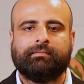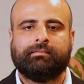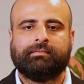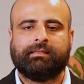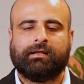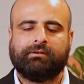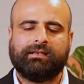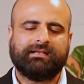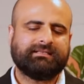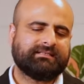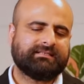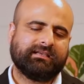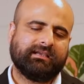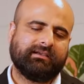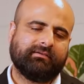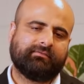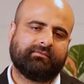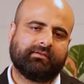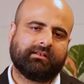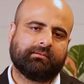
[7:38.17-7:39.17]
Now, let's say
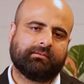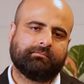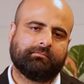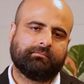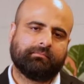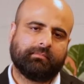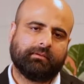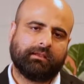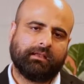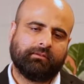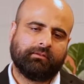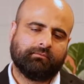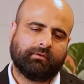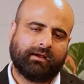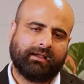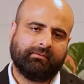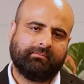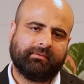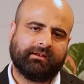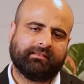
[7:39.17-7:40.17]
if in an
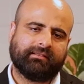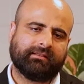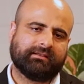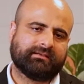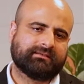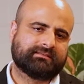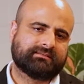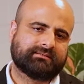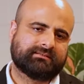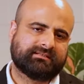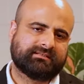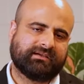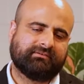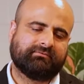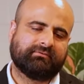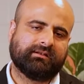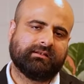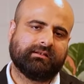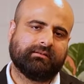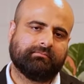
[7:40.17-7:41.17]
environment there's
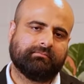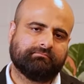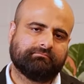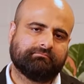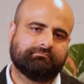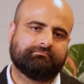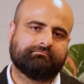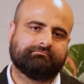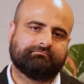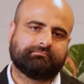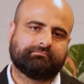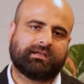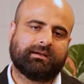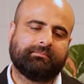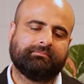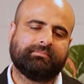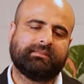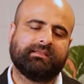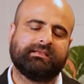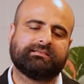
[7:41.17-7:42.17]
several
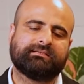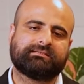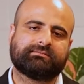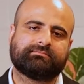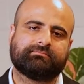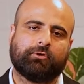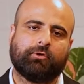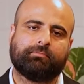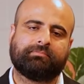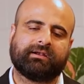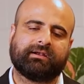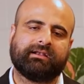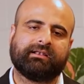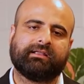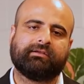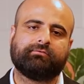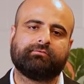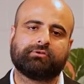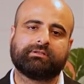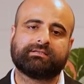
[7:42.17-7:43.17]
companies
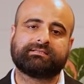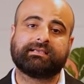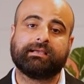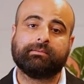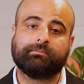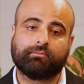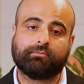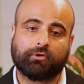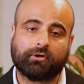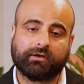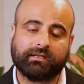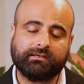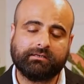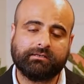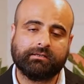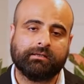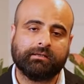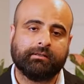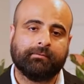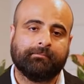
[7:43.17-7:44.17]
operating for the same product